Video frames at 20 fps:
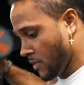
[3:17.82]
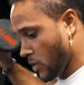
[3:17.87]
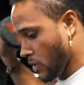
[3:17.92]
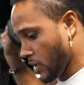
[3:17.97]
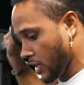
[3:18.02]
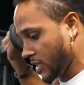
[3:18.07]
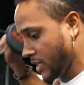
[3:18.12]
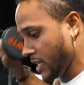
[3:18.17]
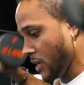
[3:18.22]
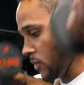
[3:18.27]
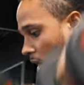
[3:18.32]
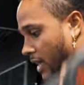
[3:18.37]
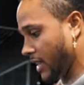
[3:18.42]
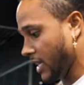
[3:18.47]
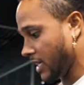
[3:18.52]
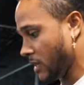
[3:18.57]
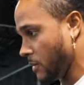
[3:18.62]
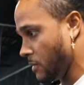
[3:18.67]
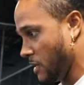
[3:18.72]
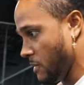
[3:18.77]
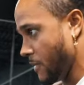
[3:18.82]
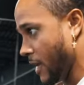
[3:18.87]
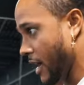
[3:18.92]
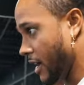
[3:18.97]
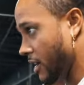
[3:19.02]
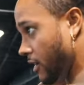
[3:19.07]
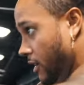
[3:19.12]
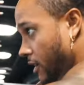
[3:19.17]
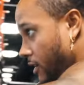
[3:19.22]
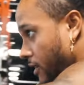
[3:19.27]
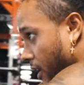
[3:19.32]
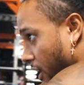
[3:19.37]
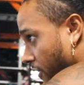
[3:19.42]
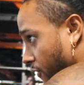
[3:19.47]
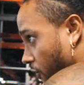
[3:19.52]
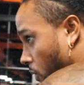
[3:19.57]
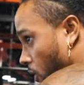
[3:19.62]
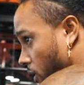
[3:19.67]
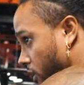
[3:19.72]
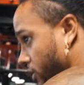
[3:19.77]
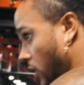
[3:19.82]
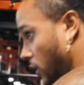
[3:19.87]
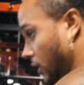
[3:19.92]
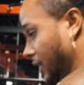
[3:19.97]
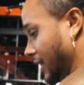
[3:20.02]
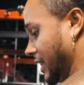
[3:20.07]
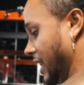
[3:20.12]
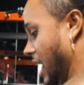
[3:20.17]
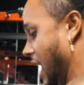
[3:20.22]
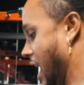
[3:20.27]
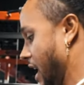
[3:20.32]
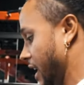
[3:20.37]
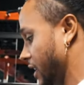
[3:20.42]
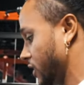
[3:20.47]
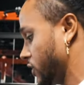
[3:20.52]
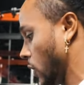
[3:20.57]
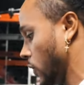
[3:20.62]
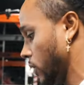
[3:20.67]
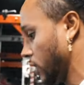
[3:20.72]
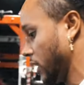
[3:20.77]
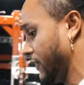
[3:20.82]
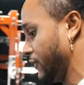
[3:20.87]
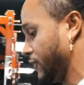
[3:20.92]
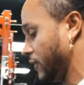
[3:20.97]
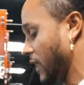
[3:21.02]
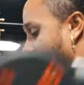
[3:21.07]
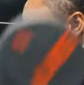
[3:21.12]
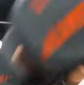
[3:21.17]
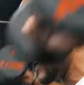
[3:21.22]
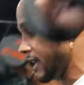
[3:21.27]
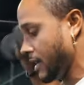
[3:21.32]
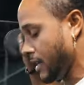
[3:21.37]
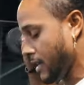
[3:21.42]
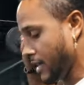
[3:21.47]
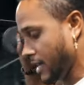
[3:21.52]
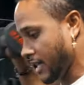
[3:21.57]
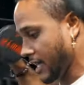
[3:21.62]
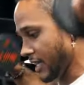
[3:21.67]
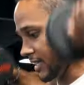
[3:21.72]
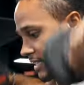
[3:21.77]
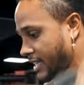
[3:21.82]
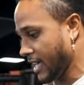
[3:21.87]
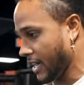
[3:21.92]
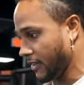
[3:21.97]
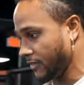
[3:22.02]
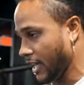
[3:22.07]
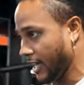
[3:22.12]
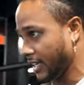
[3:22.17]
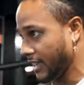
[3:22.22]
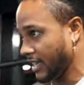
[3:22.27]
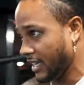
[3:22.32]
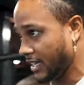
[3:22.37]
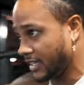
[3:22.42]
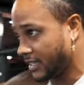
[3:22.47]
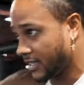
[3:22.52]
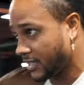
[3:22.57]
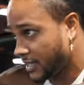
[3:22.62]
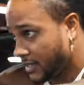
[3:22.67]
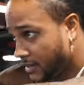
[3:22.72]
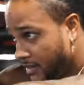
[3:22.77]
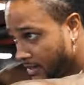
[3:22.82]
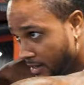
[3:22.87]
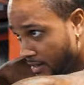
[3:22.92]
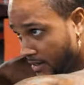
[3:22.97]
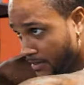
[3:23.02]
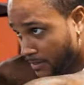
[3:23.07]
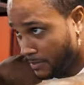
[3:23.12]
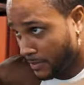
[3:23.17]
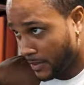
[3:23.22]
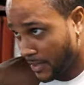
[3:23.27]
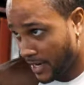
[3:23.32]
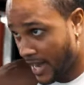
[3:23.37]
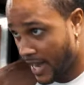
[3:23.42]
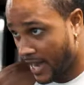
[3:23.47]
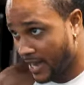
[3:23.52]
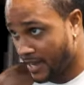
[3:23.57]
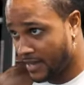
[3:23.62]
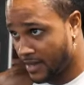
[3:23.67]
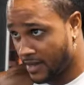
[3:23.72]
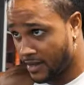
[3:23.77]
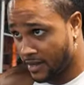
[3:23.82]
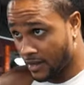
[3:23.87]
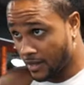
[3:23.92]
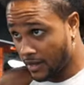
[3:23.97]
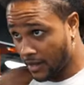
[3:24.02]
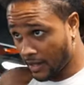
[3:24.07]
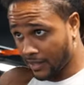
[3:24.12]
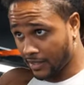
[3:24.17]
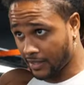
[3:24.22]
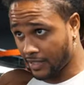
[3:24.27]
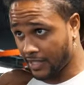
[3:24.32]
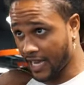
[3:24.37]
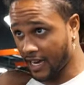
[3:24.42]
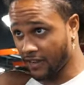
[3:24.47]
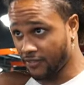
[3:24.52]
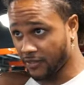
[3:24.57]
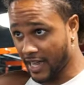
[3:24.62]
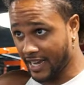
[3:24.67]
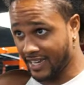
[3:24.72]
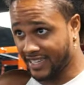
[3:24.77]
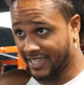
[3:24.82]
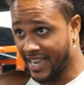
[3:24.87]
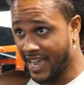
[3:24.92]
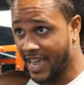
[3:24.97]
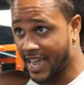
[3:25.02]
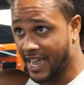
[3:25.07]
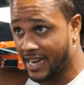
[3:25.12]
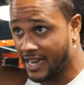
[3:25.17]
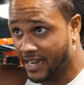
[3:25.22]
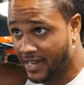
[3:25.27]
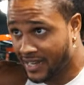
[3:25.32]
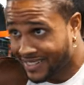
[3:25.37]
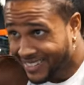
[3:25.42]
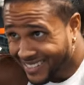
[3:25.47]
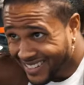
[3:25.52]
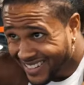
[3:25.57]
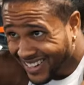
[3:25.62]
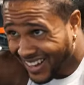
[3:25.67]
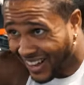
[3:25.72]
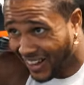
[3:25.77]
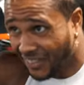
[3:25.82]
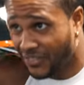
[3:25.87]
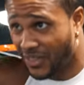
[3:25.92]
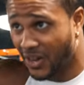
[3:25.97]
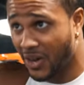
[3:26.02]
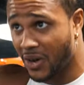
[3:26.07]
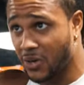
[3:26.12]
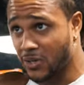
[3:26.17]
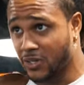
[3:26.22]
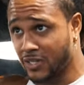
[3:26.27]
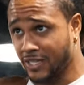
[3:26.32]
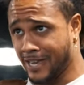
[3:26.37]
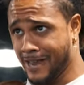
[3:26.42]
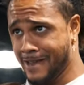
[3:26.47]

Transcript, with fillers: you can see why this would be better if you were lying totally flat instead of like this. But yeah, set of like 10 of those,